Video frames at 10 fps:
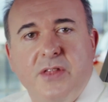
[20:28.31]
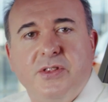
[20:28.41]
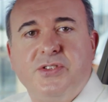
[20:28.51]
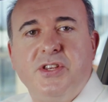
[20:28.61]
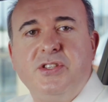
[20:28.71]

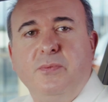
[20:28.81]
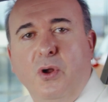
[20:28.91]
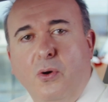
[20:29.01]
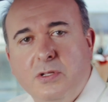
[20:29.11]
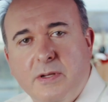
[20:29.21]
the system
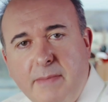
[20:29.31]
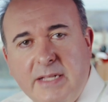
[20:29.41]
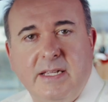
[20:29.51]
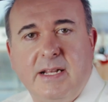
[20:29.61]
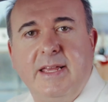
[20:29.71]
will
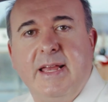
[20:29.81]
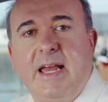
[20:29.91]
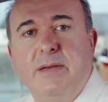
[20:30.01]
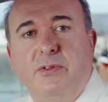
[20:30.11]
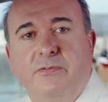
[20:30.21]
automatically
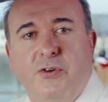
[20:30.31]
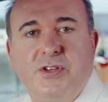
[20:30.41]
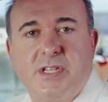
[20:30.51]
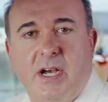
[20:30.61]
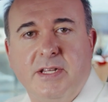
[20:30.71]
enable
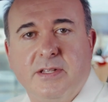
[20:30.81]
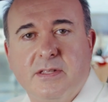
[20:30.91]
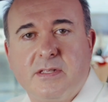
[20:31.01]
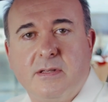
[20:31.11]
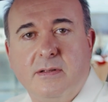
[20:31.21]
voice
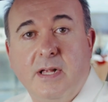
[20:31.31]
guidance,